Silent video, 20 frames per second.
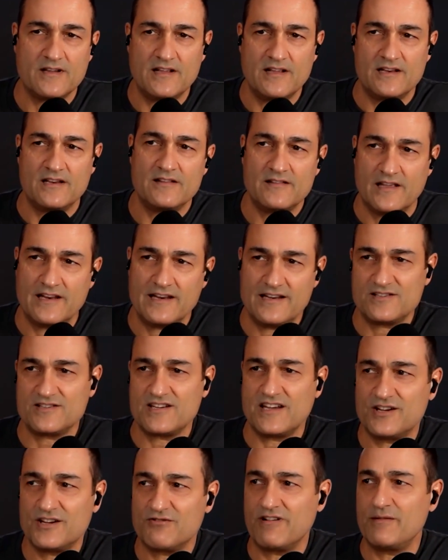That is
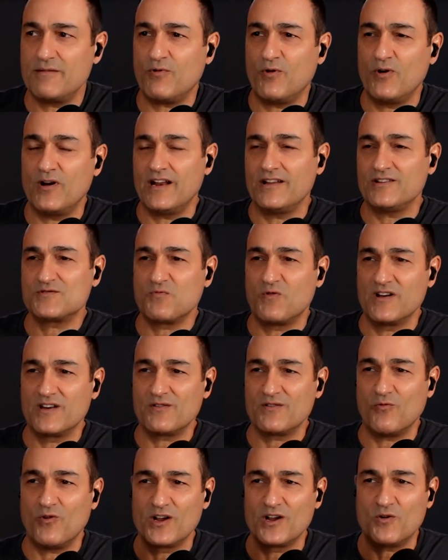a great point. It's
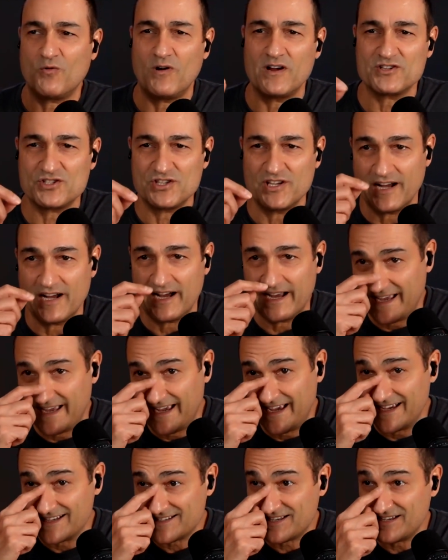one question I
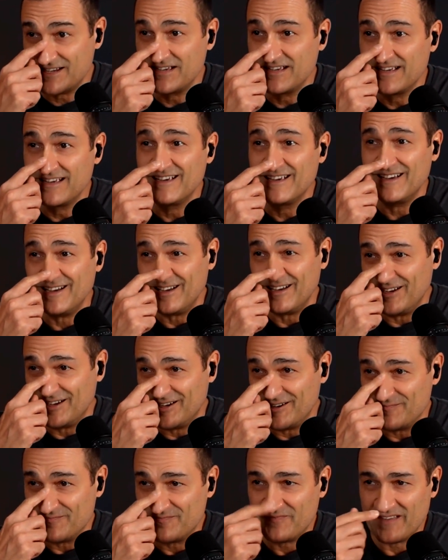ask.
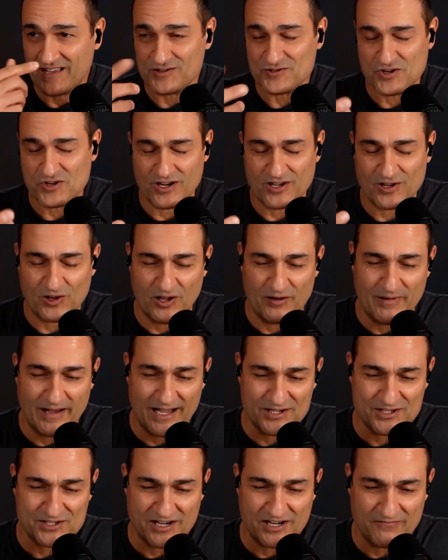I was on
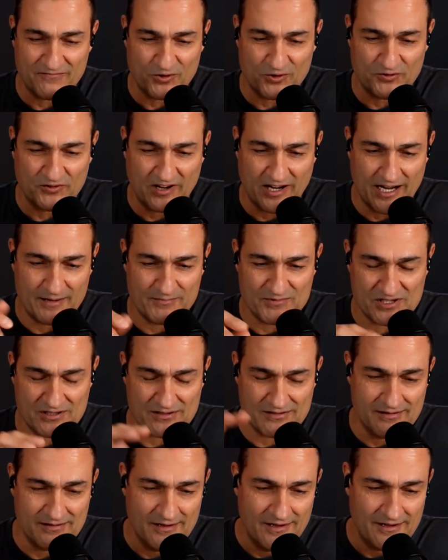Clubhouse several times,
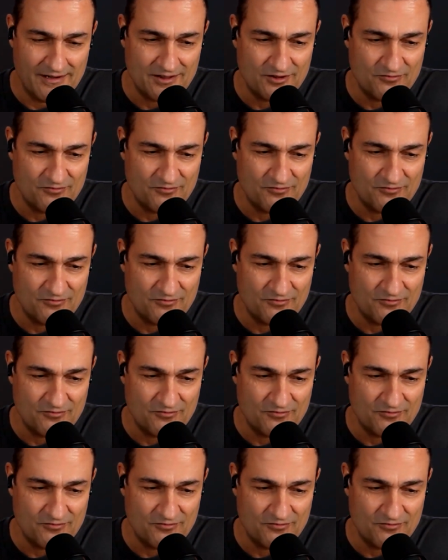and the